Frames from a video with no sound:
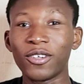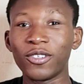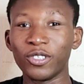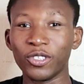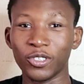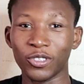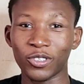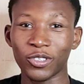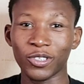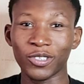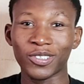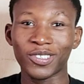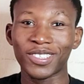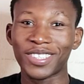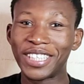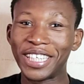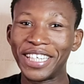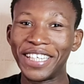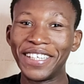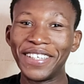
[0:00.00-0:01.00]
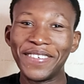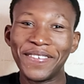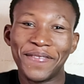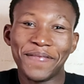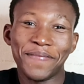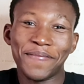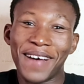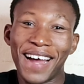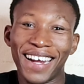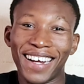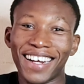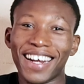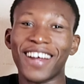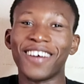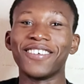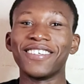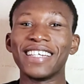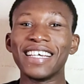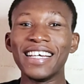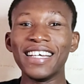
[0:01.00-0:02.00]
is just background,